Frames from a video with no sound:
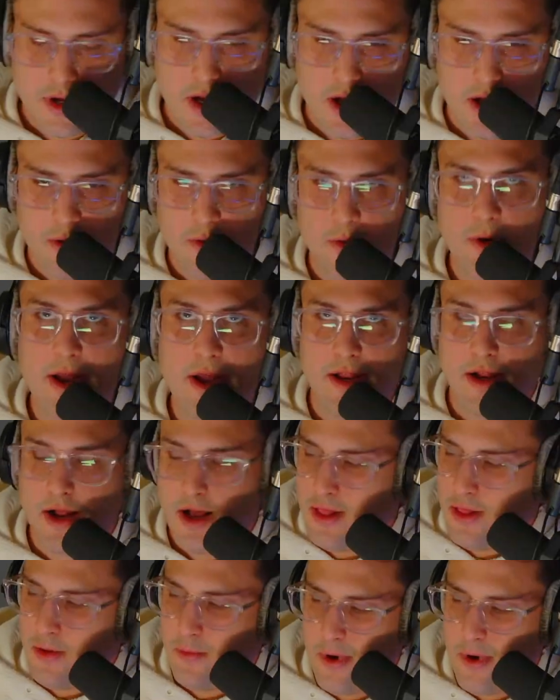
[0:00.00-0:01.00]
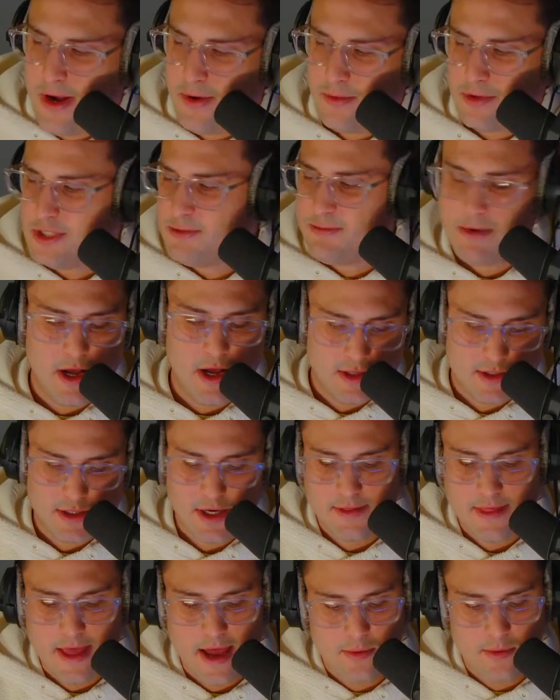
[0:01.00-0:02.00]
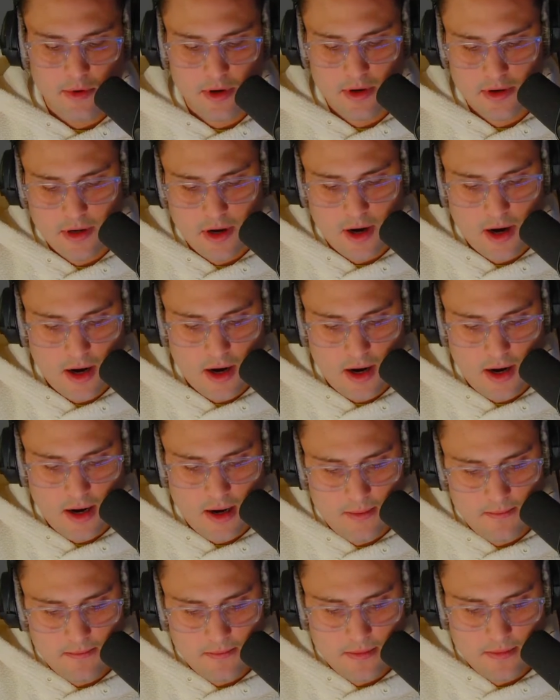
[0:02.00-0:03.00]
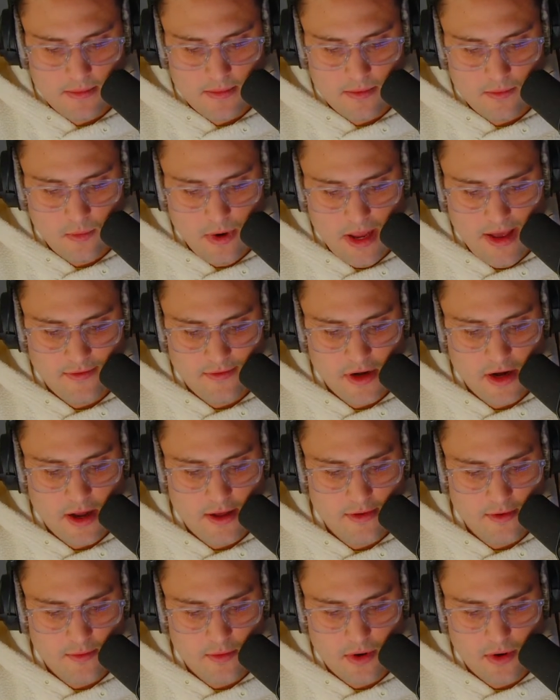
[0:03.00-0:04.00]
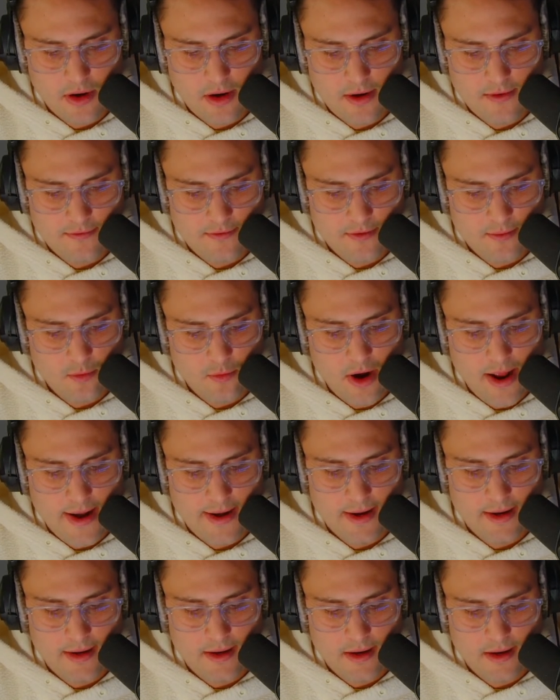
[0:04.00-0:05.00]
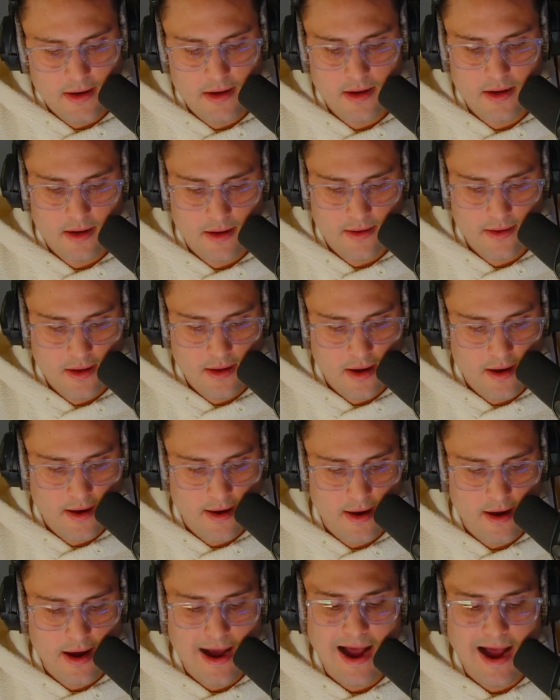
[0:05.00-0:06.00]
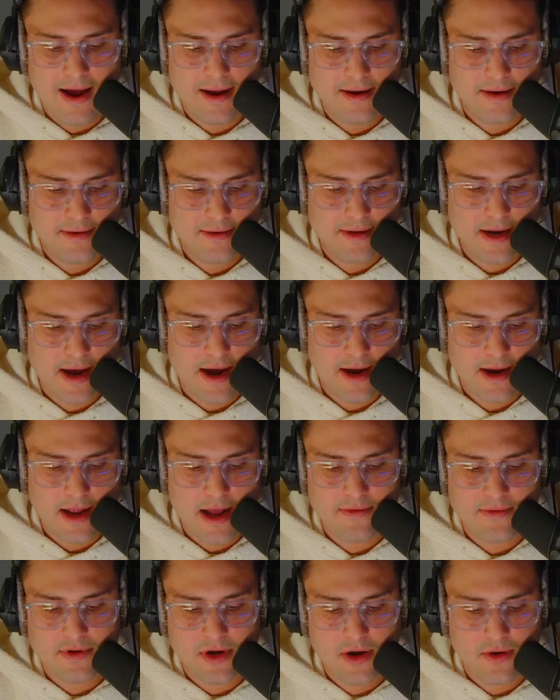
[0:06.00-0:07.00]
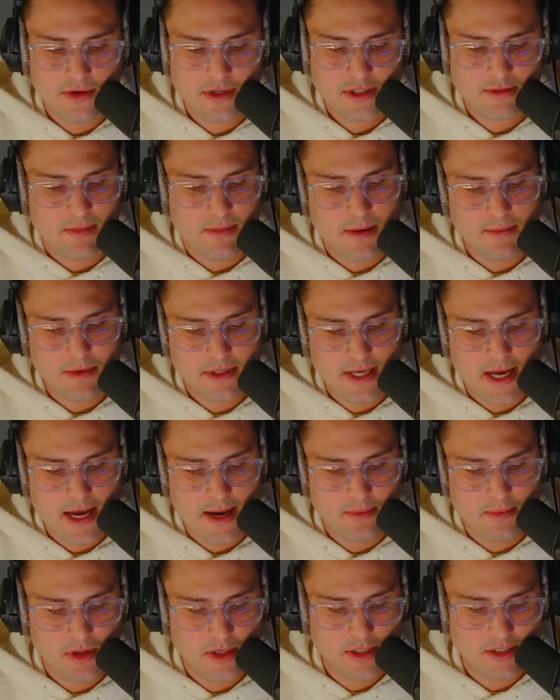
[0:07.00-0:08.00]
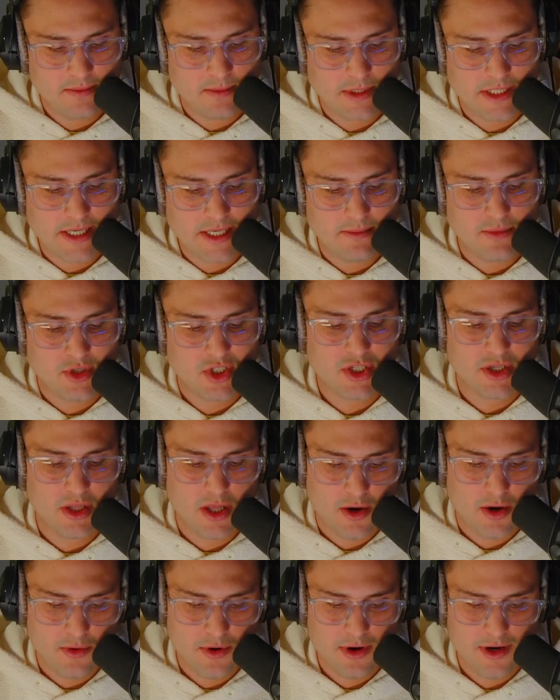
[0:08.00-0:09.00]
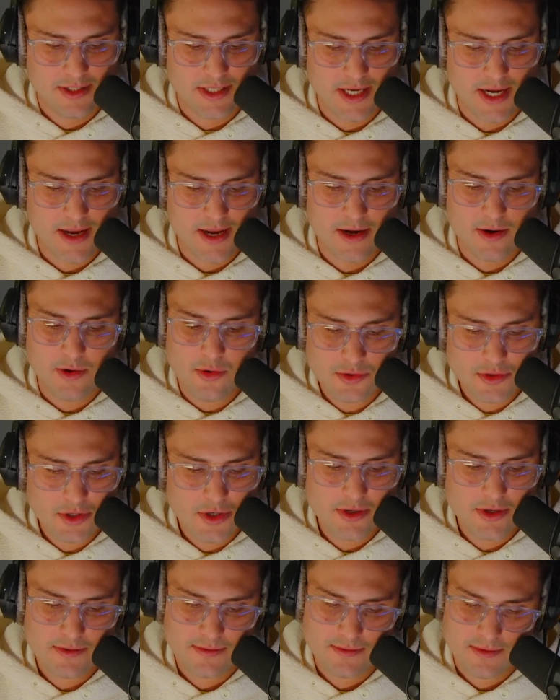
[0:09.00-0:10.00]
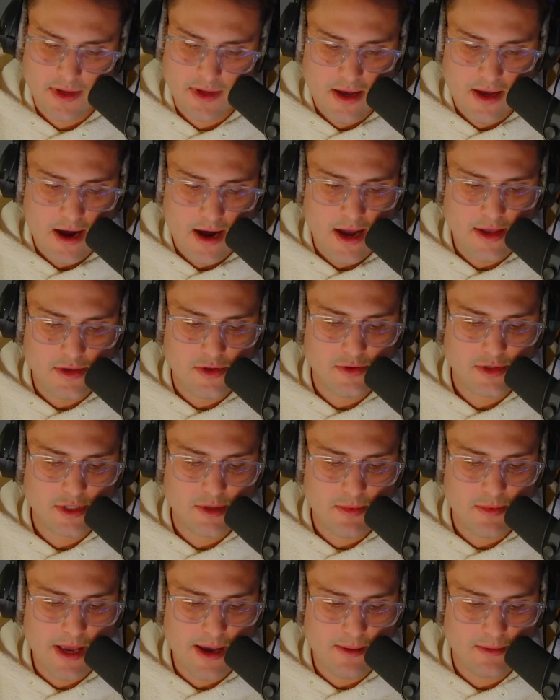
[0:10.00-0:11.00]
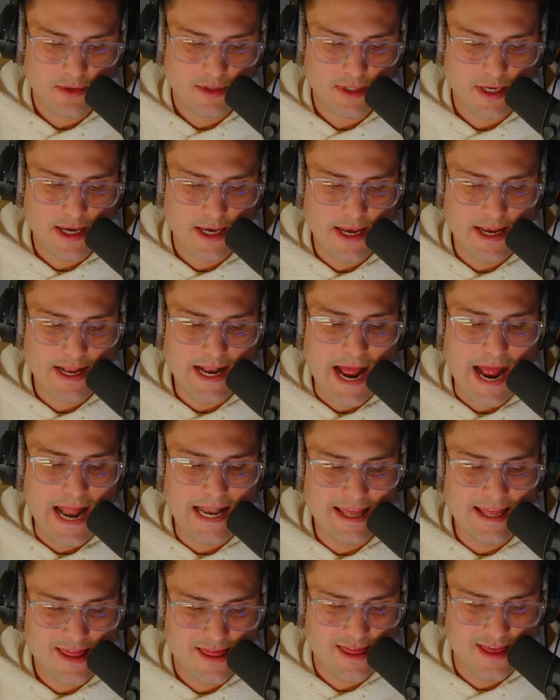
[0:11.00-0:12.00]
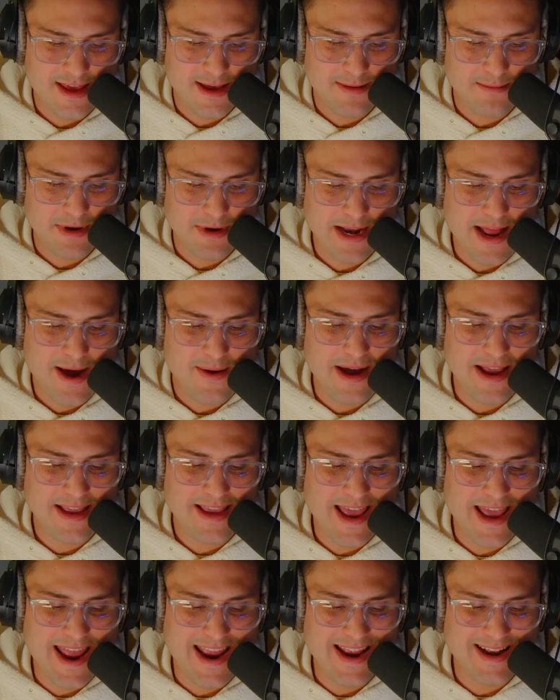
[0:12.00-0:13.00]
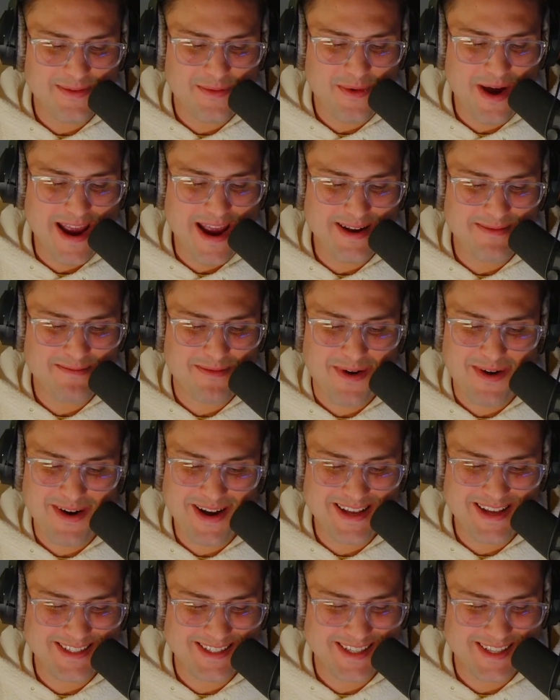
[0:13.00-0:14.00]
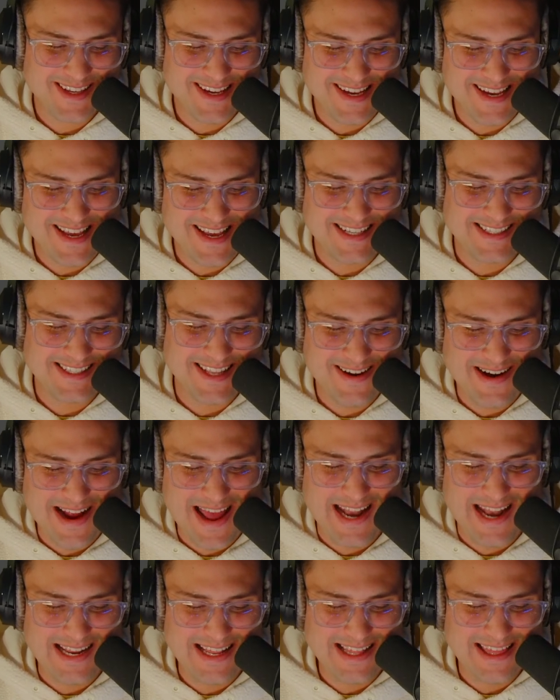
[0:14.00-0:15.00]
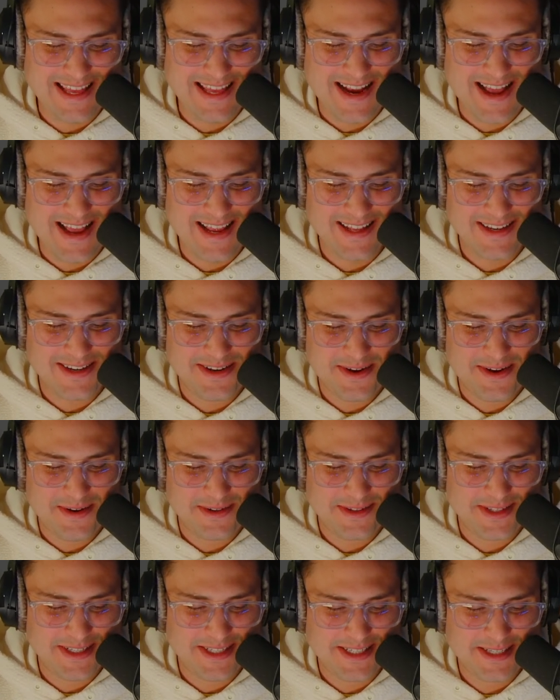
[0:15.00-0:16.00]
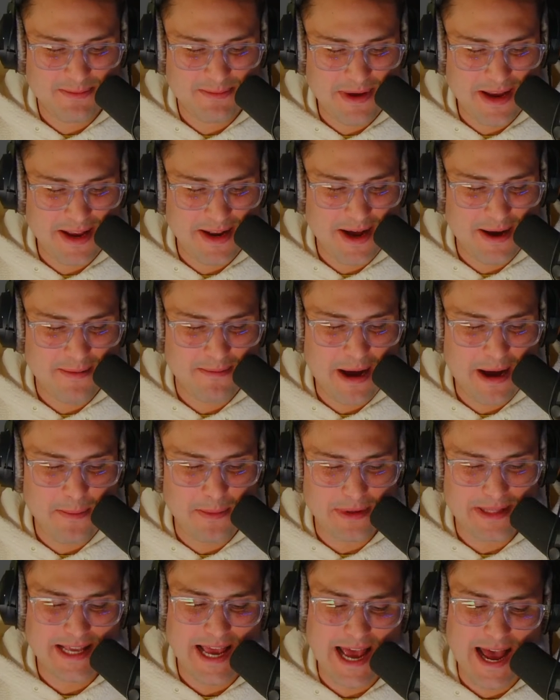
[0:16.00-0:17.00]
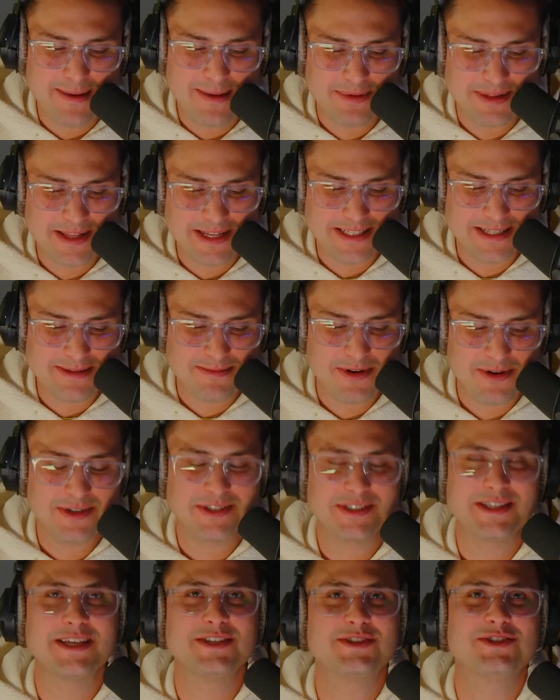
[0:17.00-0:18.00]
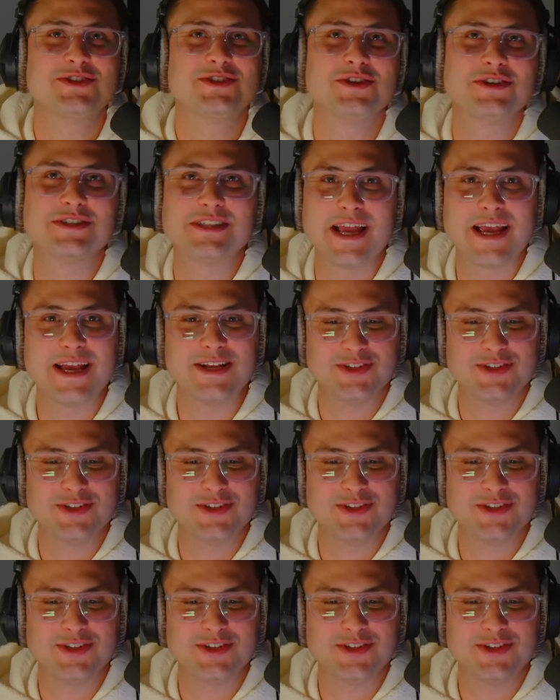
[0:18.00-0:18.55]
I'll await a response on that one. We have another one from Reddit. Doc, I've noticed my metabolism seems slower as I get older. I used to be able to eat anything, but now I gain weight more easily. Is there anything I can do to speed up my metabolism, or is this just